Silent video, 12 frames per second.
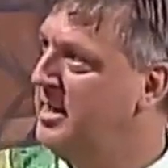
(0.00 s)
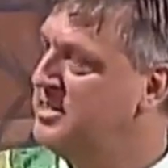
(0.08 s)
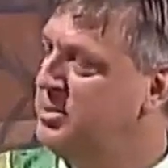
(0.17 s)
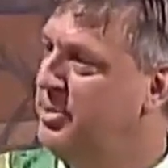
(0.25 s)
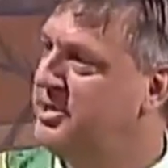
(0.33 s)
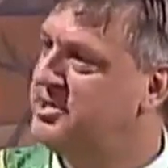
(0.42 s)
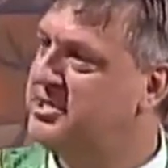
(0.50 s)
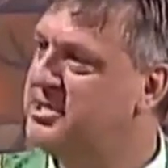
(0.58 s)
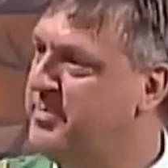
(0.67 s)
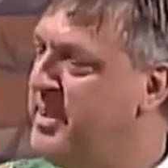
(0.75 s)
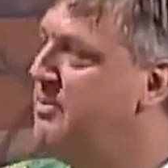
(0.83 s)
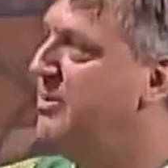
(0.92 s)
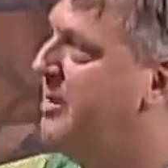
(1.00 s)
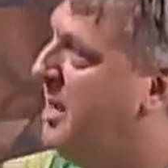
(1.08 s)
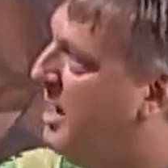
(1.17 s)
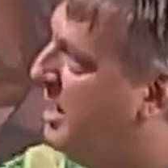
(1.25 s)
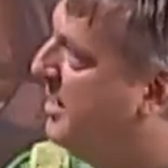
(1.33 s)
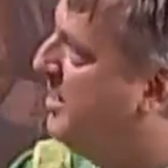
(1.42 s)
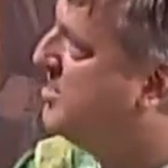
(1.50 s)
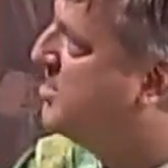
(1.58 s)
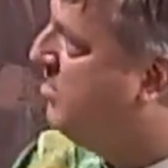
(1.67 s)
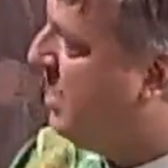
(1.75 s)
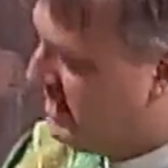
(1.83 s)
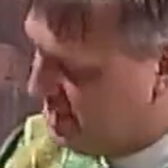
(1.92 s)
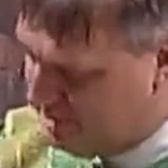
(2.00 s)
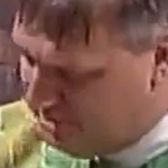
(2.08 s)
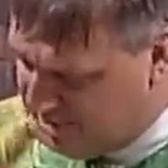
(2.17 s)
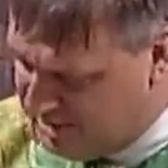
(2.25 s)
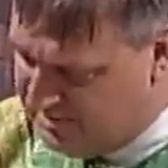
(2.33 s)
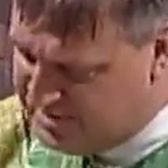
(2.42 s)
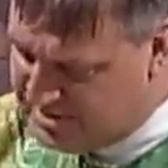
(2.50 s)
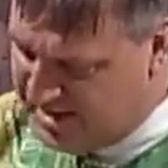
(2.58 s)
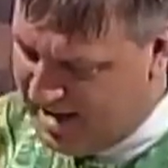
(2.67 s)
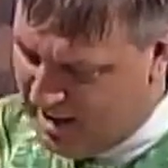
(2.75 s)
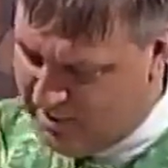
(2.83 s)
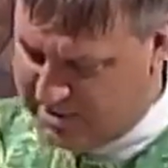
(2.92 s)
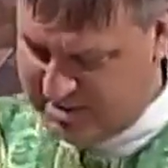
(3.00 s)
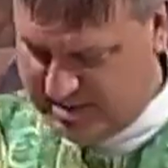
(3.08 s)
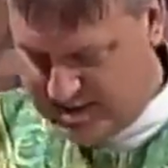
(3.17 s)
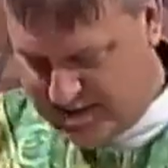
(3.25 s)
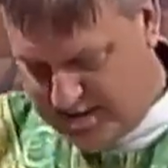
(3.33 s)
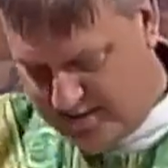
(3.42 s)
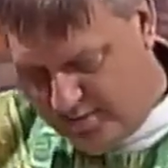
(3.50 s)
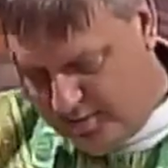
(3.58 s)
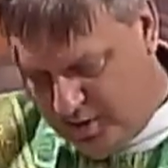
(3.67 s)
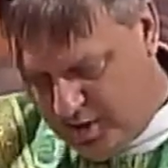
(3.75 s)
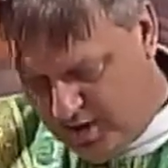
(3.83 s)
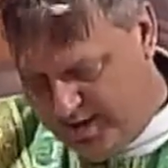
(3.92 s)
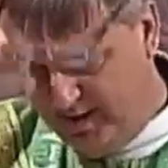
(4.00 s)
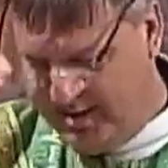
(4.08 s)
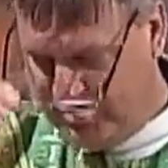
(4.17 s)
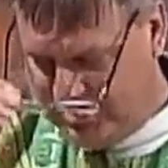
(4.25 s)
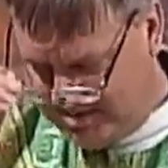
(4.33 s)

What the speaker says: So it is the Spirit of God, it is Christ, who lives out the law in us.